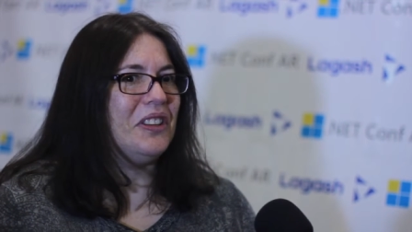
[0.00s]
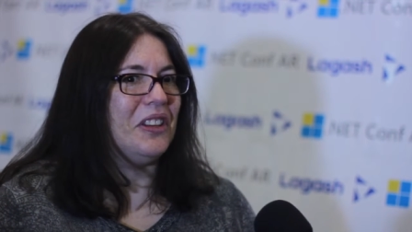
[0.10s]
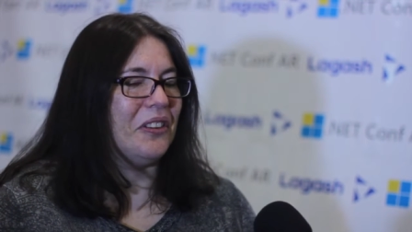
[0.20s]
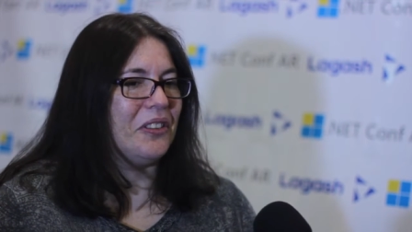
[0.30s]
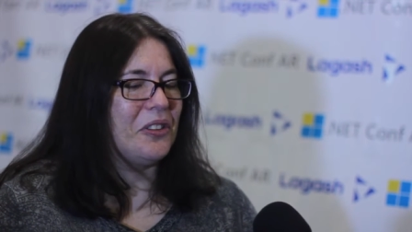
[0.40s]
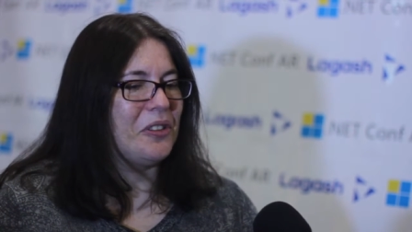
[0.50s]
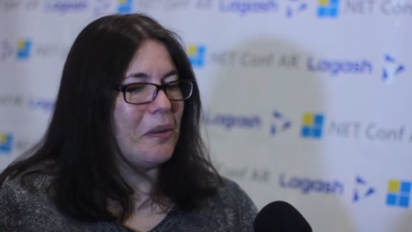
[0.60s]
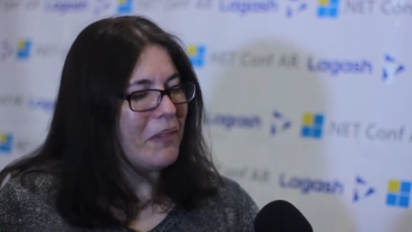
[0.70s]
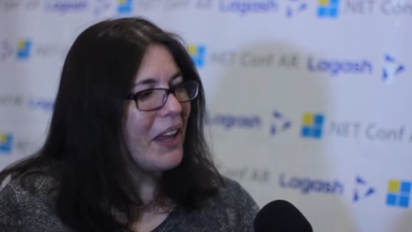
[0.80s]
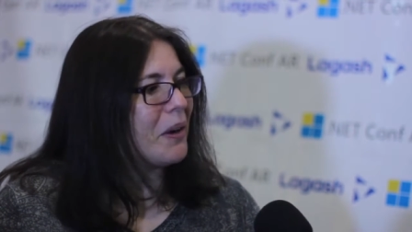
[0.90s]
there's
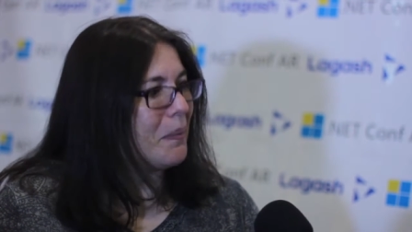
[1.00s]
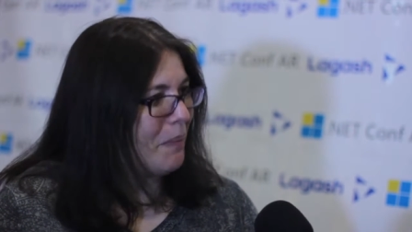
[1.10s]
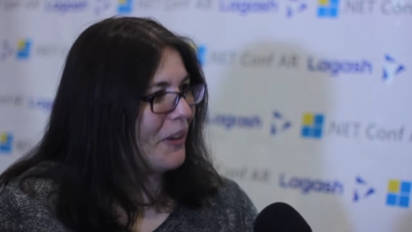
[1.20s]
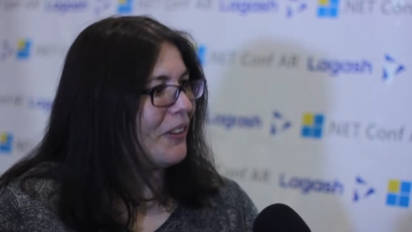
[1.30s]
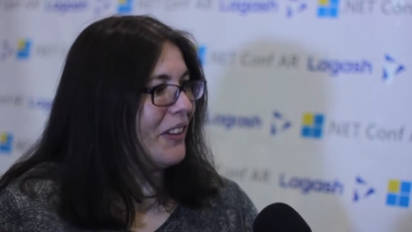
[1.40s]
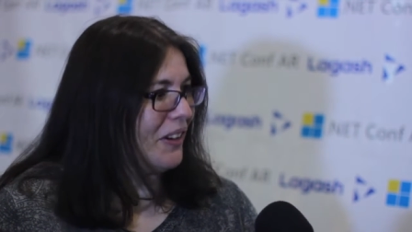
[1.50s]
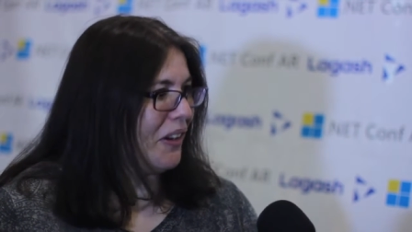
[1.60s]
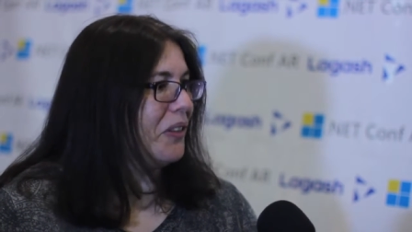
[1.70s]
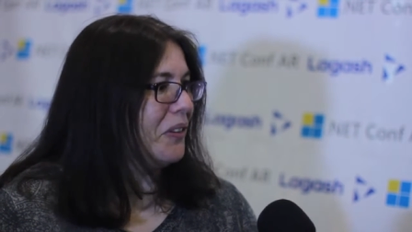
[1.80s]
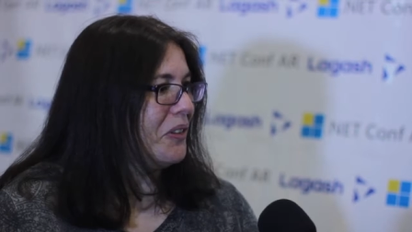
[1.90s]
some that are better than
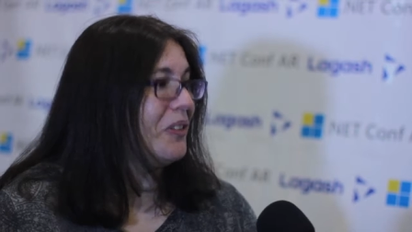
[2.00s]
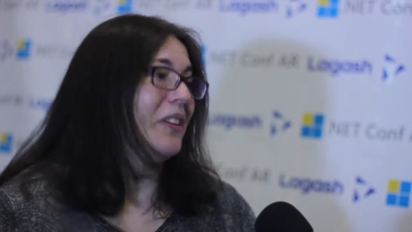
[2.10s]
others.